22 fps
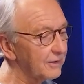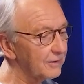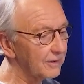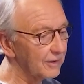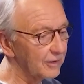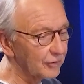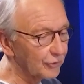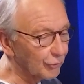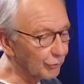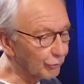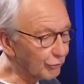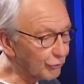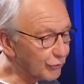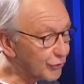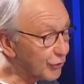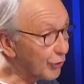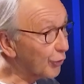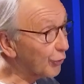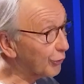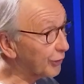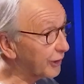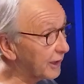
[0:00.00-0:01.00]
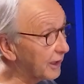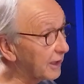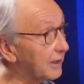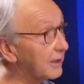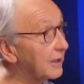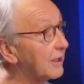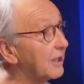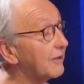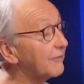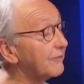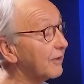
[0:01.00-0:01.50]
your journey
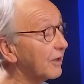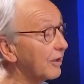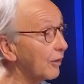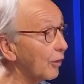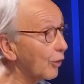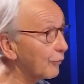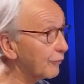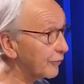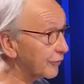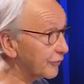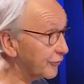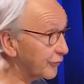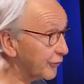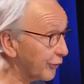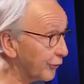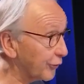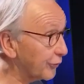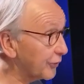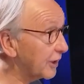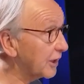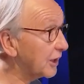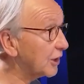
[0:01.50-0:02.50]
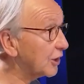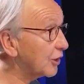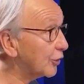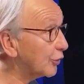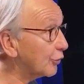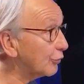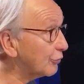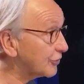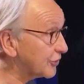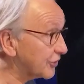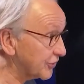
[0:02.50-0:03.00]
over 30
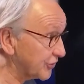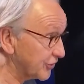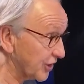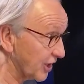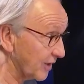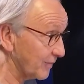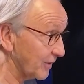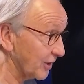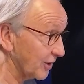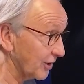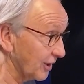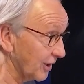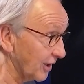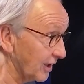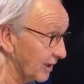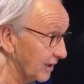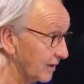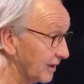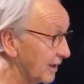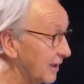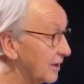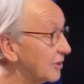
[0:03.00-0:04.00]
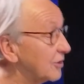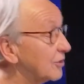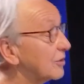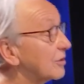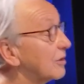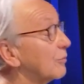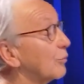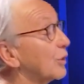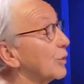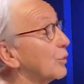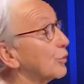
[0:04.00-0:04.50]
years at JB Hunt.
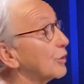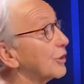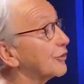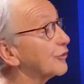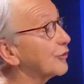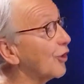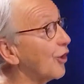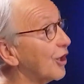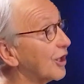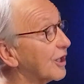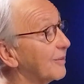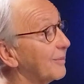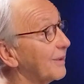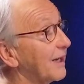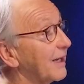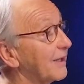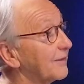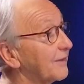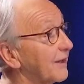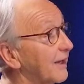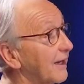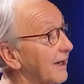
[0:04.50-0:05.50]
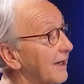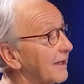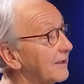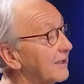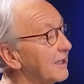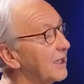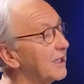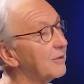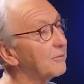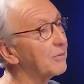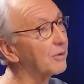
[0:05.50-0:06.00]
We want to talk about that.
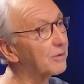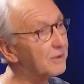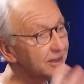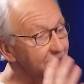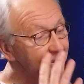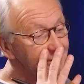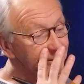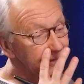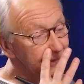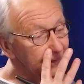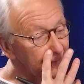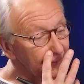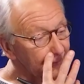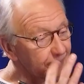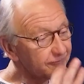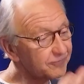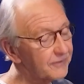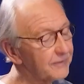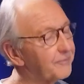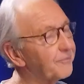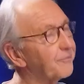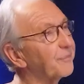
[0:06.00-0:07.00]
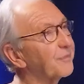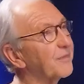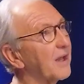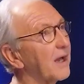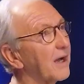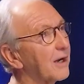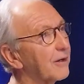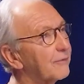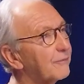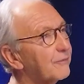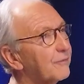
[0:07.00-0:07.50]
But let's give
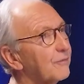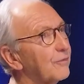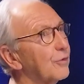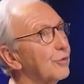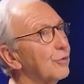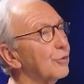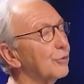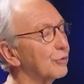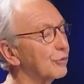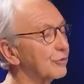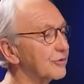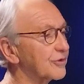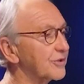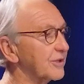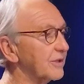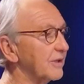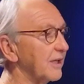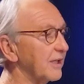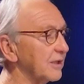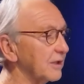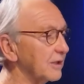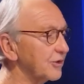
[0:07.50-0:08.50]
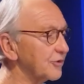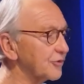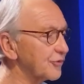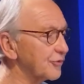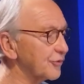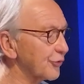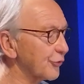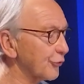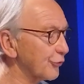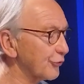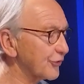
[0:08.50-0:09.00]
our viewers and
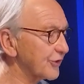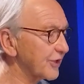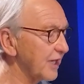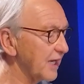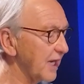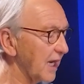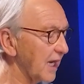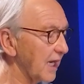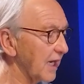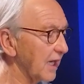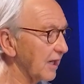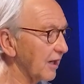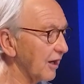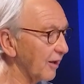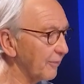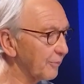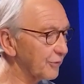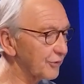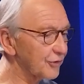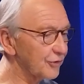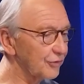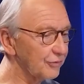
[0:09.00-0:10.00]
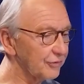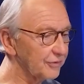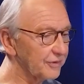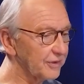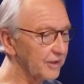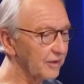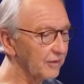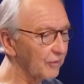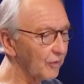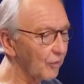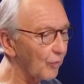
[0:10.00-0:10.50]
listeners a
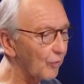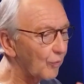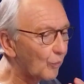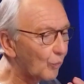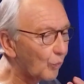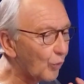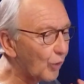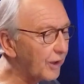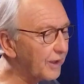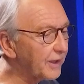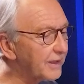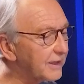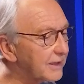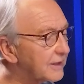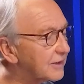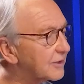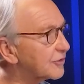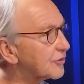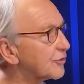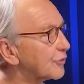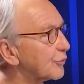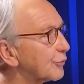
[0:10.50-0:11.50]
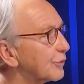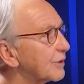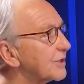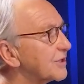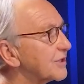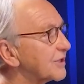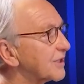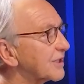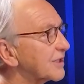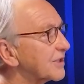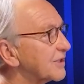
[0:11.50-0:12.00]
opportunity. What is
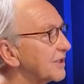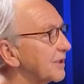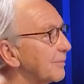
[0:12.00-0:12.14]
360